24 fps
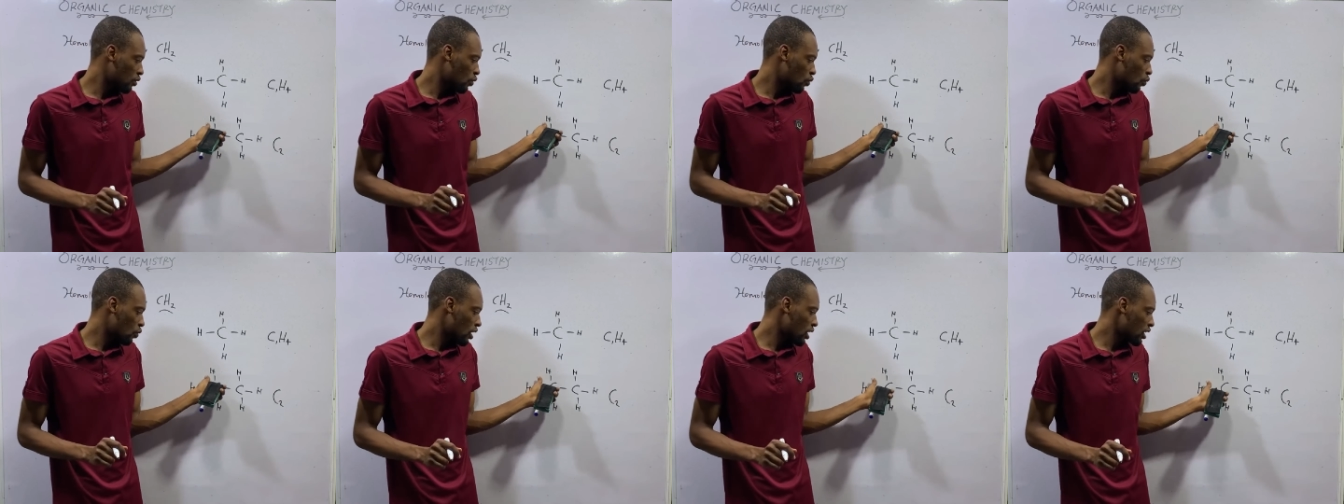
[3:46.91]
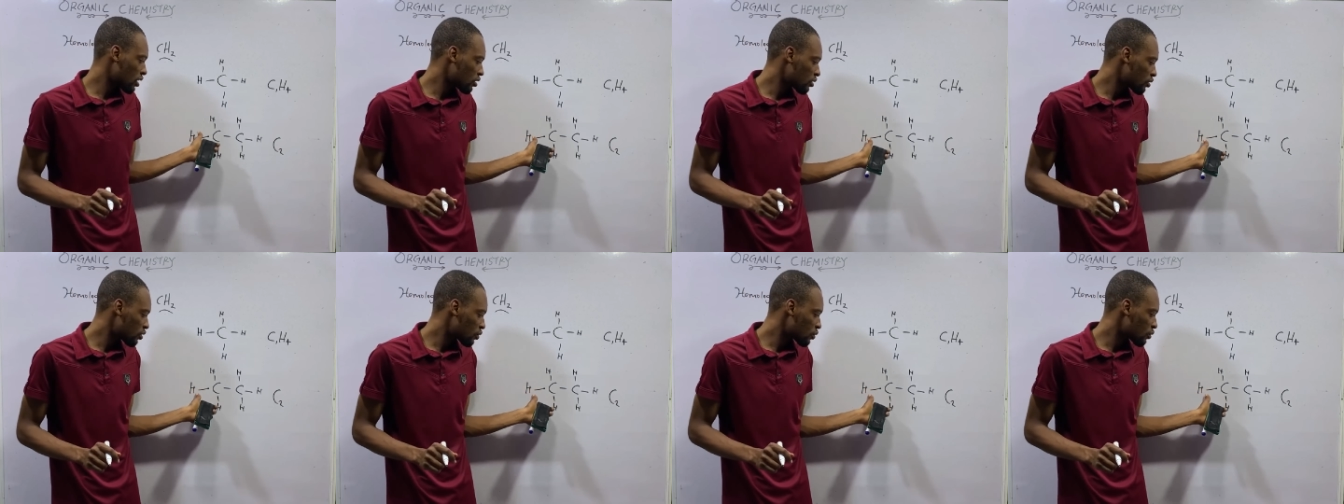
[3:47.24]

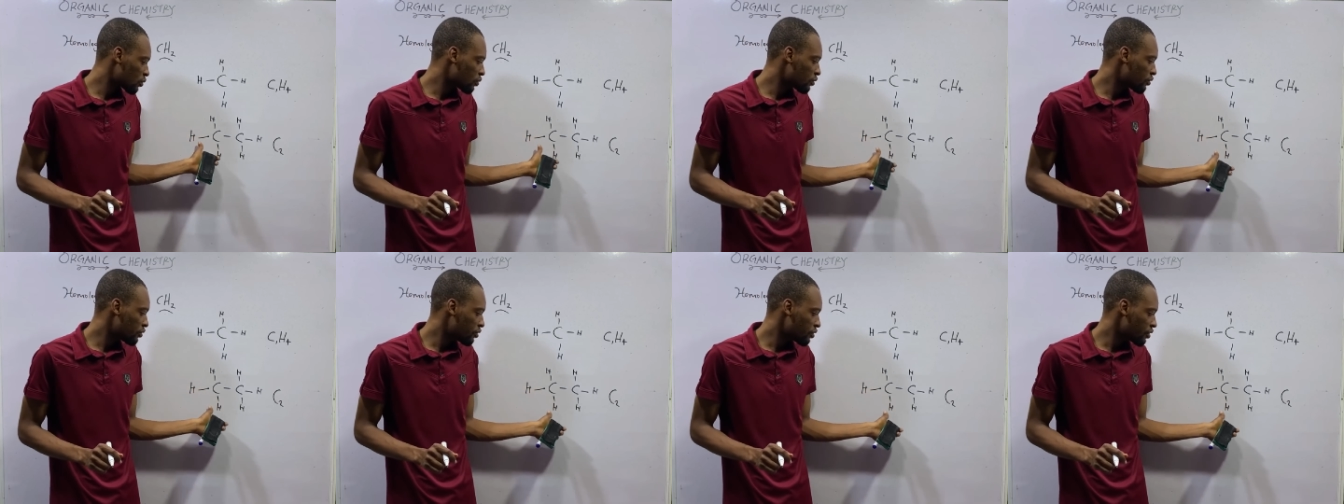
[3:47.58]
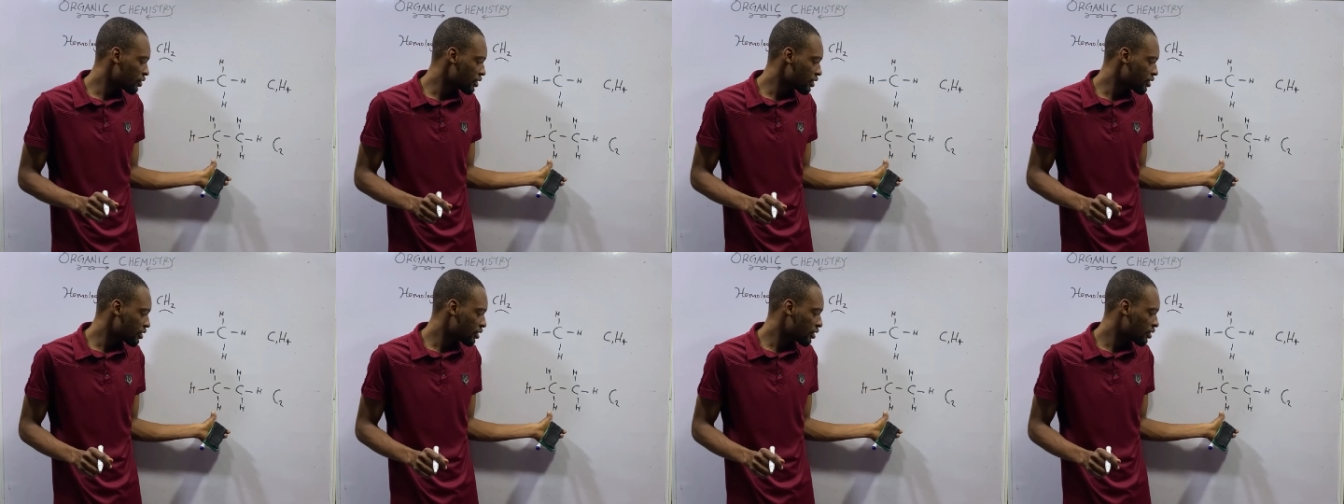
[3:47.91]
One, two,
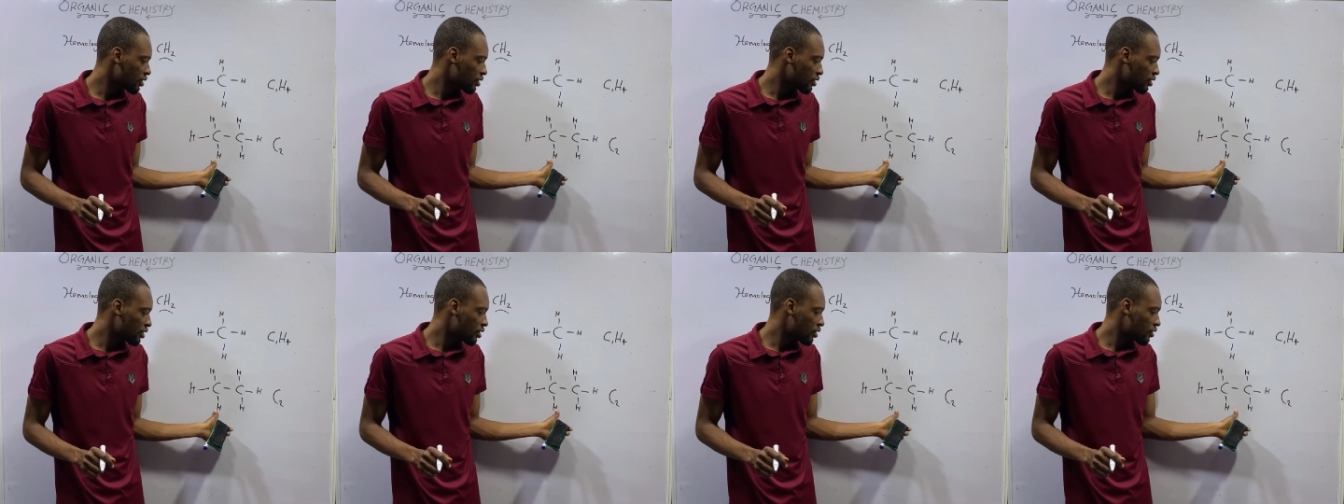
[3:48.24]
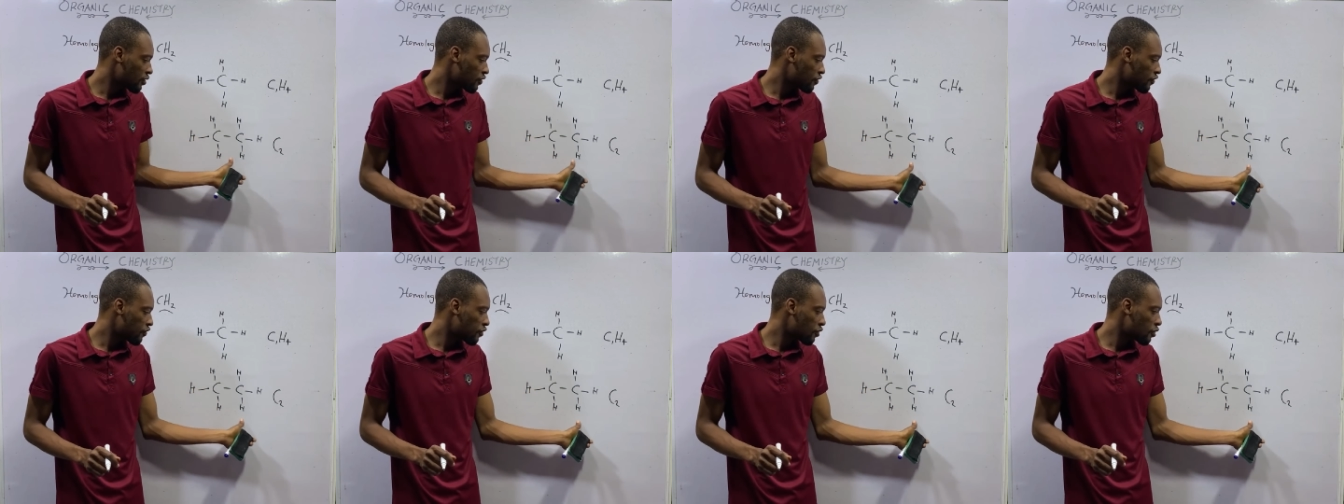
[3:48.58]
three,
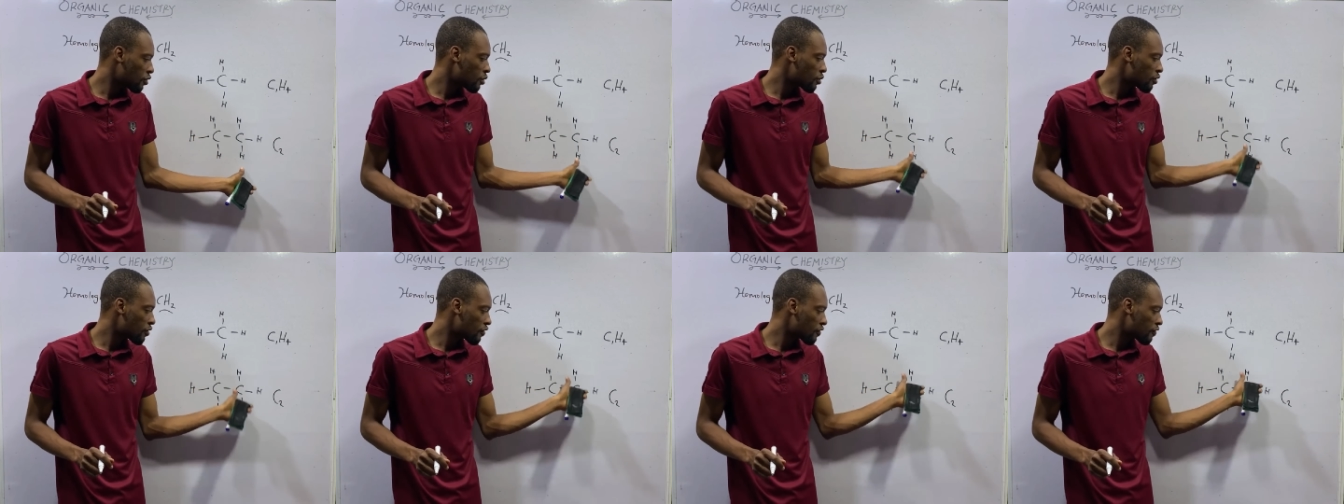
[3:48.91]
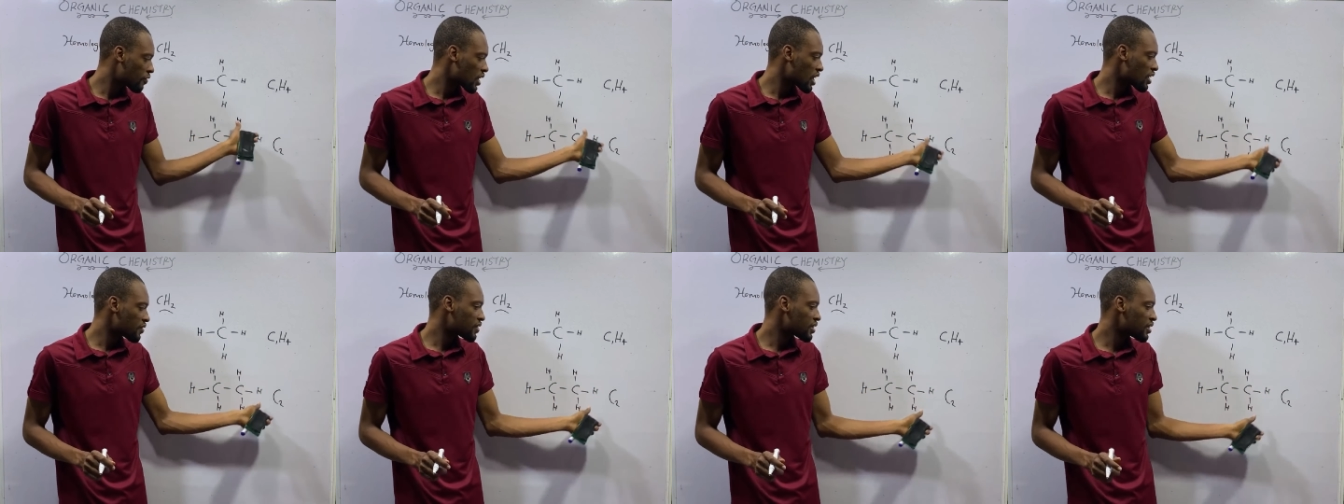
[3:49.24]
four,
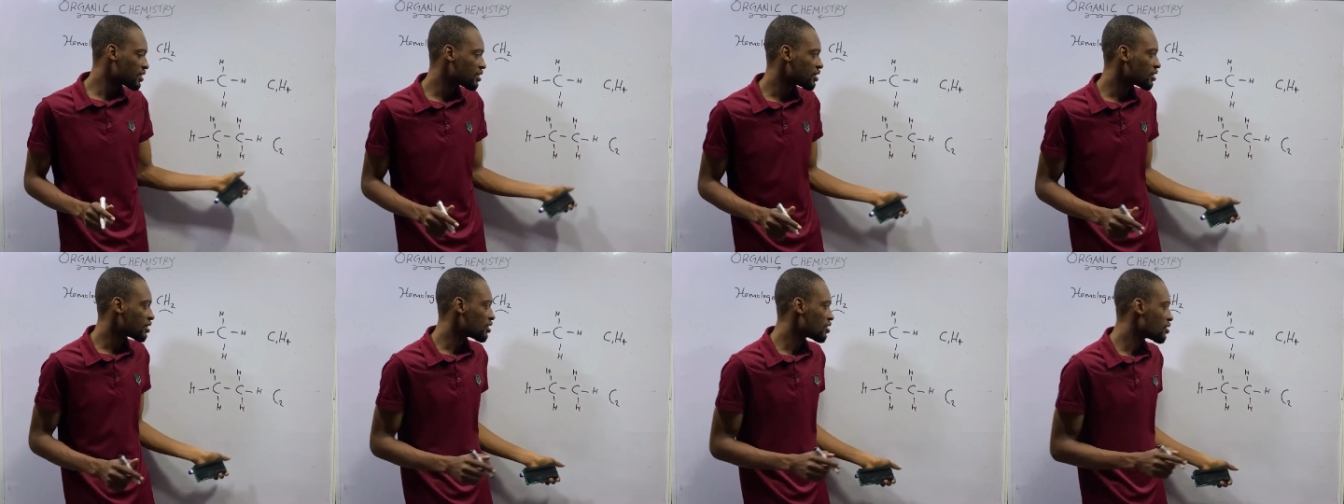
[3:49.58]
five, six.